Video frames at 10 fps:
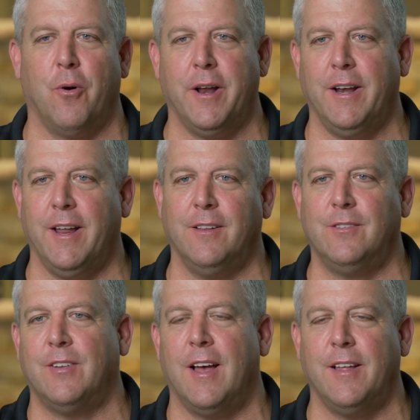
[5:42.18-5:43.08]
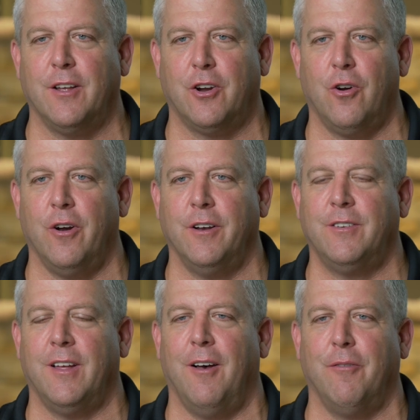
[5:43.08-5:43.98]
boarding inside the current
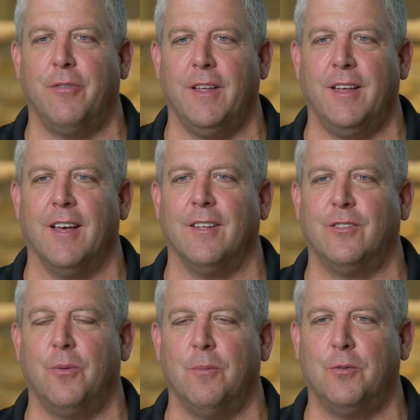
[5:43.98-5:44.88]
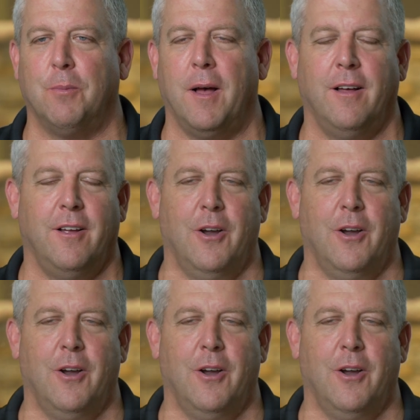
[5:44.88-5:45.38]
of the swim spa,